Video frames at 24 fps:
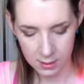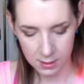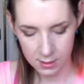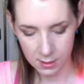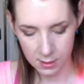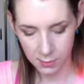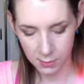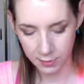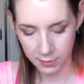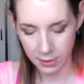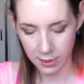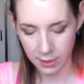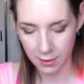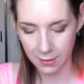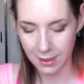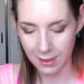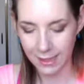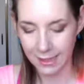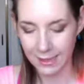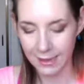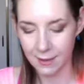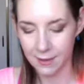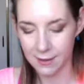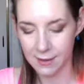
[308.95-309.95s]
Super cute,
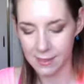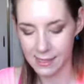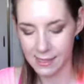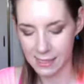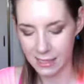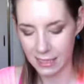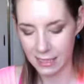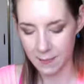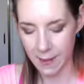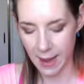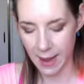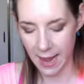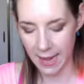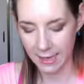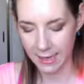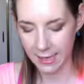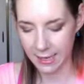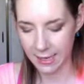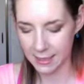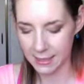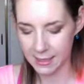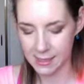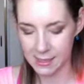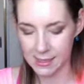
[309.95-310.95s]
like little seed packets.